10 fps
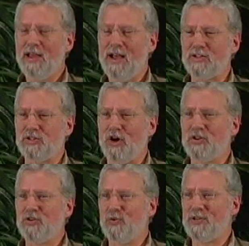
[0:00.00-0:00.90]
as
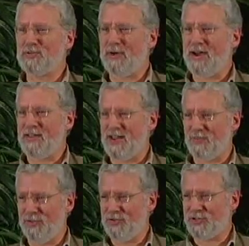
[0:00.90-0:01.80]
taught to us by the
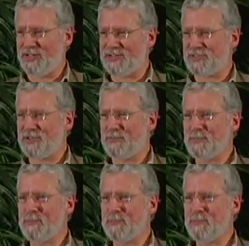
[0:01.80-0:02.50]
evolutionists.